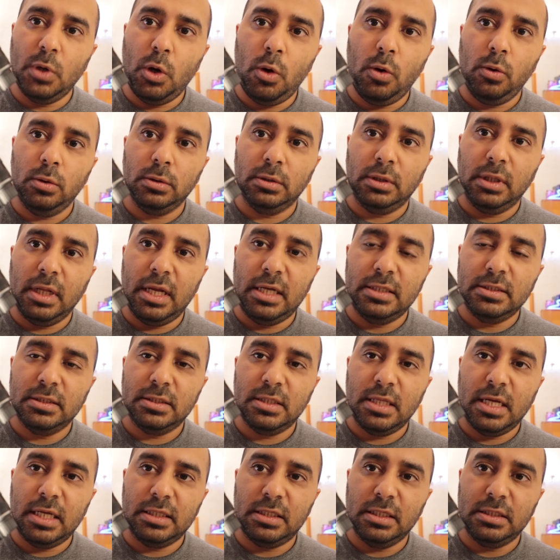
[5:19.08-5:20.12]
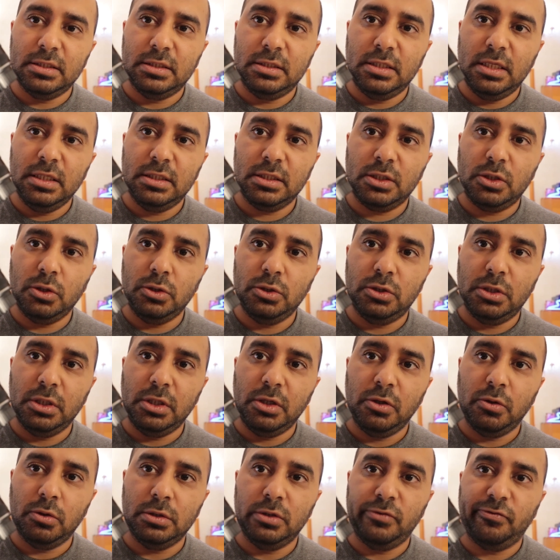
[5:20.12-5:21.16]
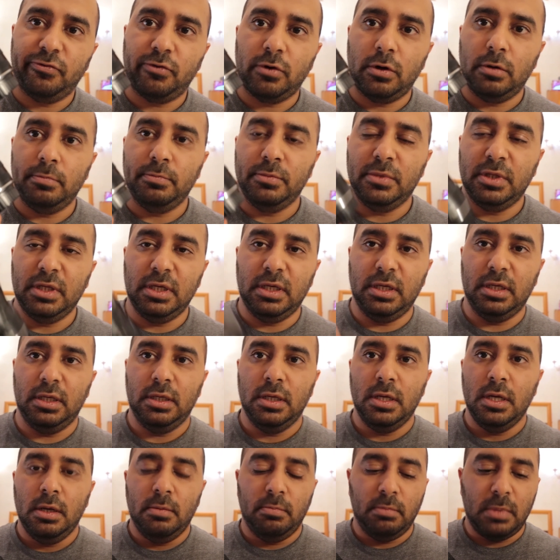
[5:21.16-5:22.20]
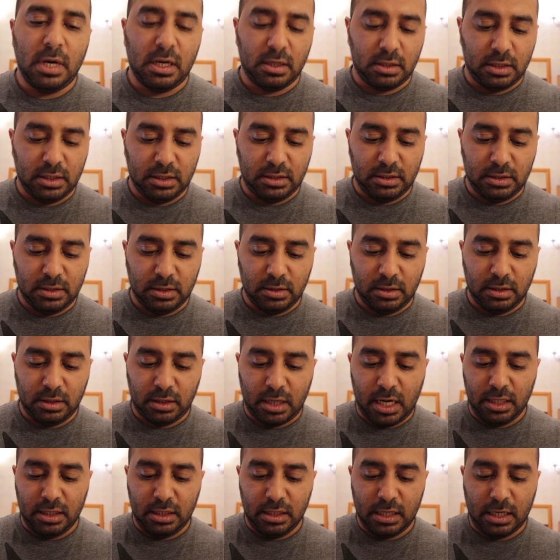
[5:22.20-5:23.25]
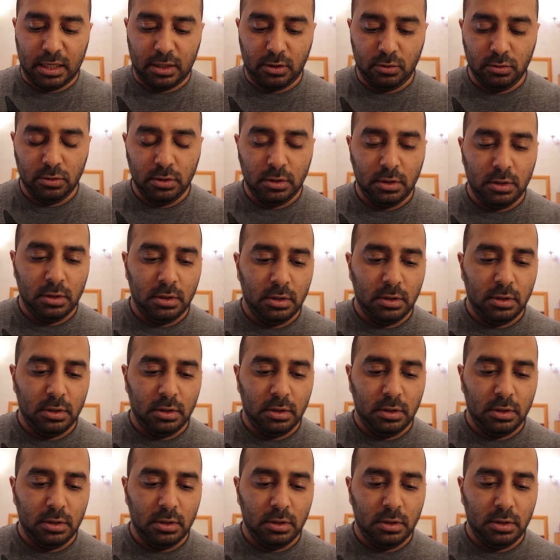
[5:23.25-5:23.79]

old lens that is discontinued from the market right now.